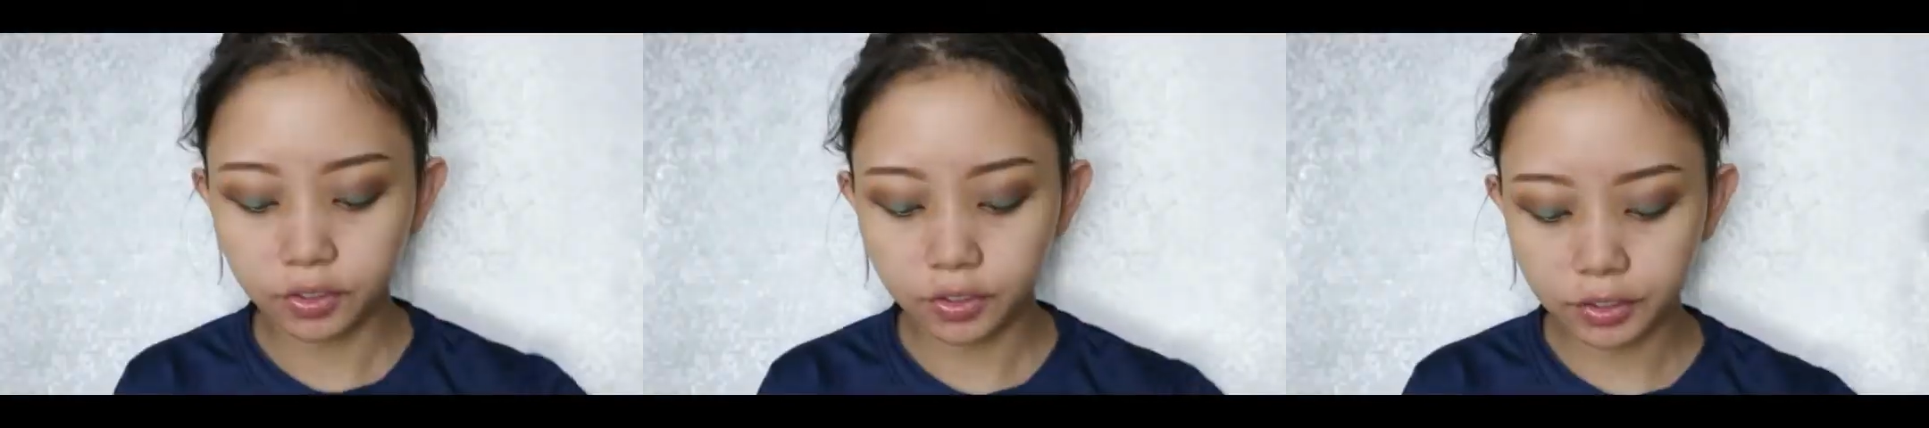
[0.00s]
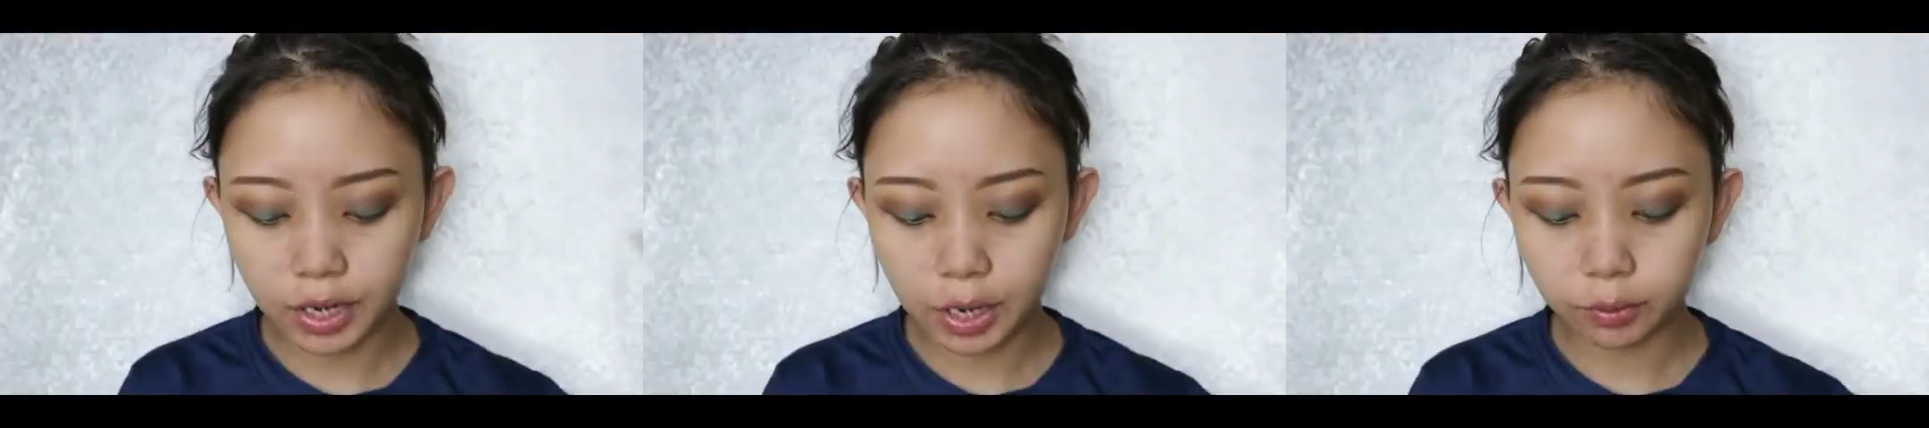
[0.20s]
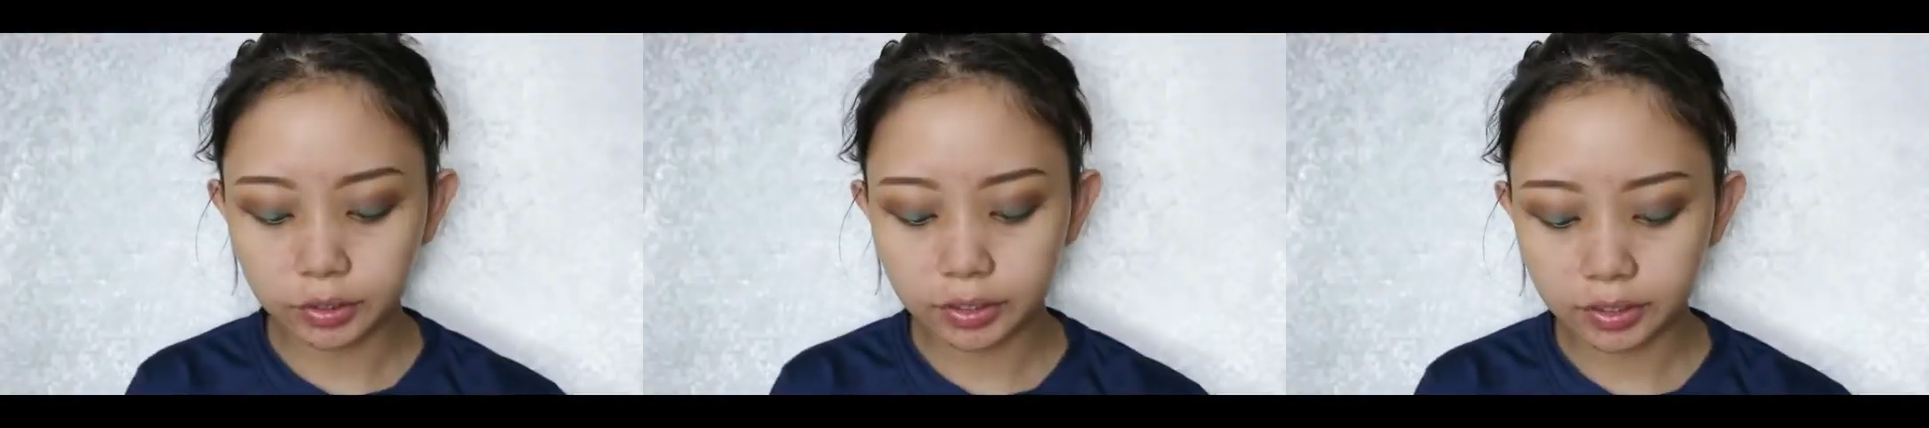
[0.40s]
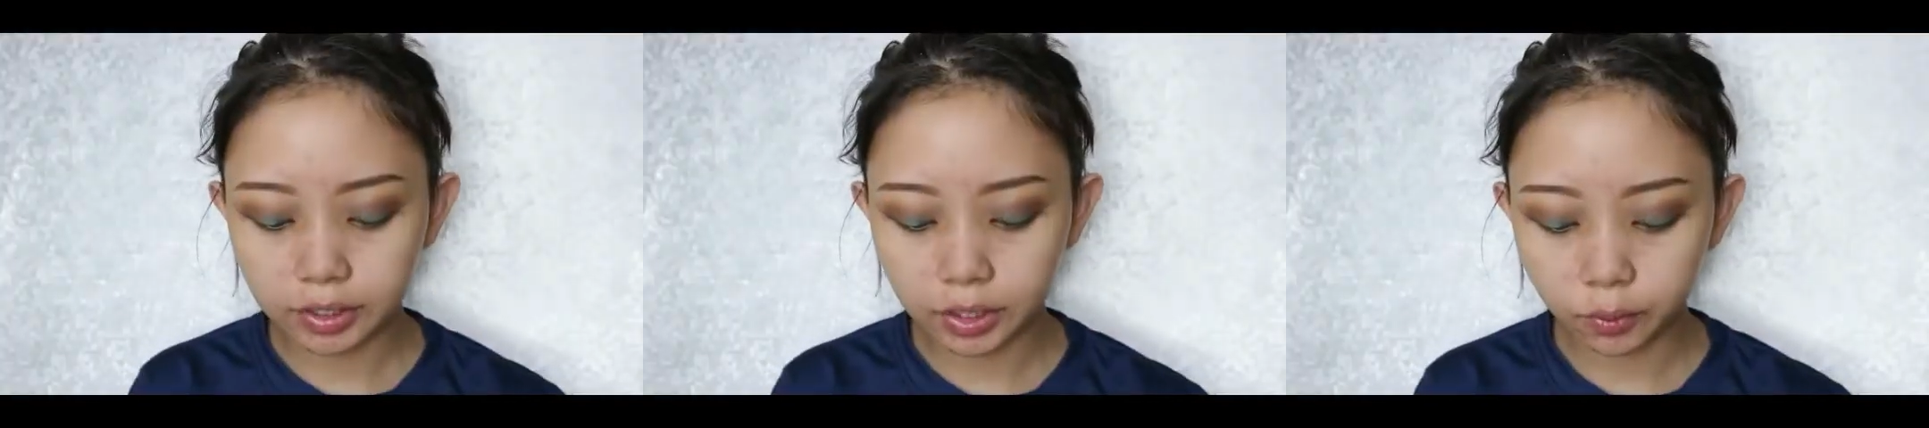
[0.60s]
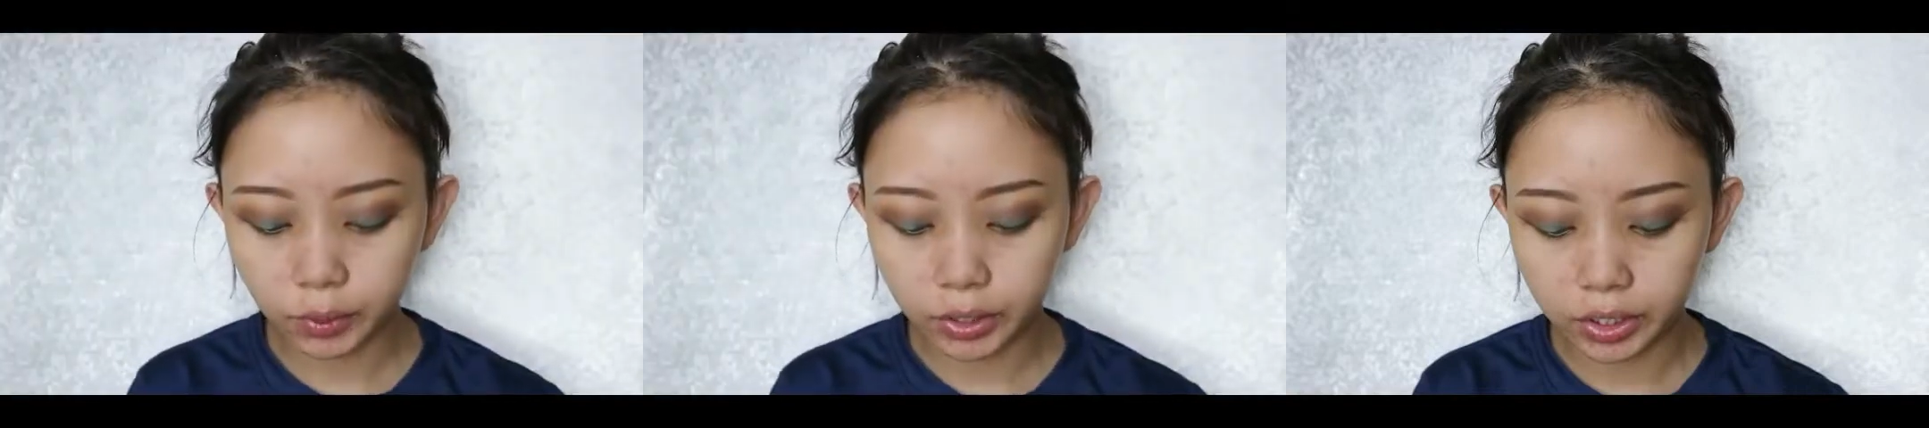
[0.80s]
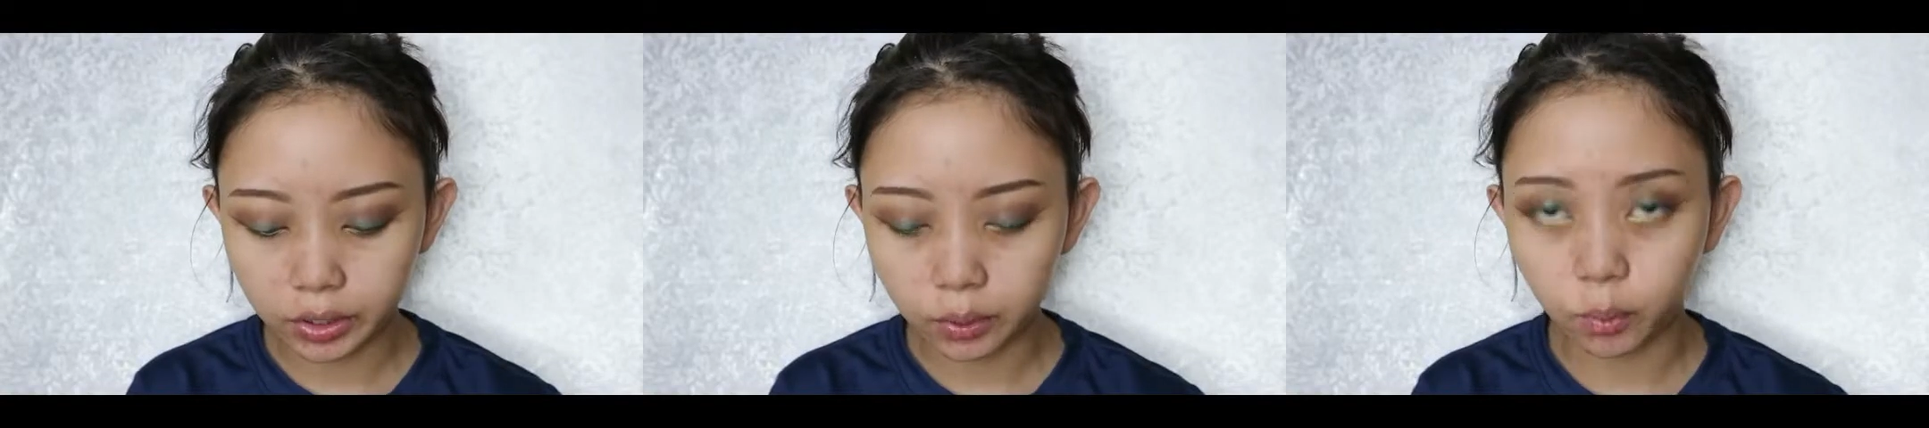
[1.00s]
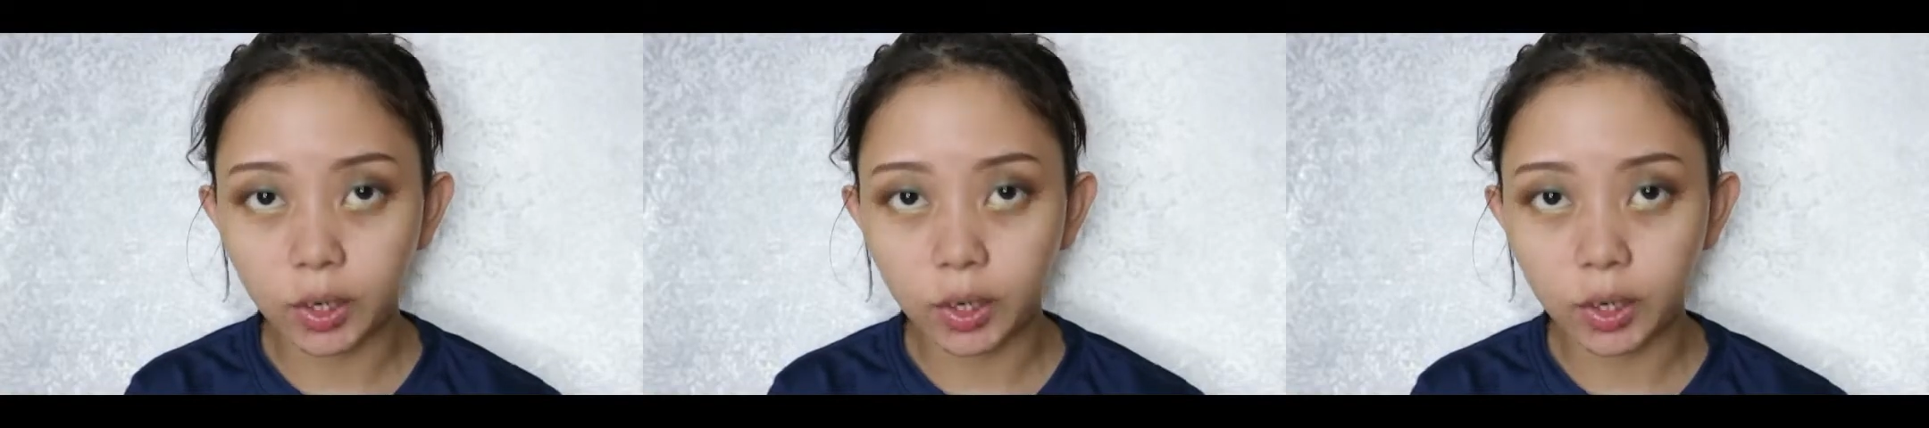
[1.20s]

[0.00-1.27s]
So I will start with the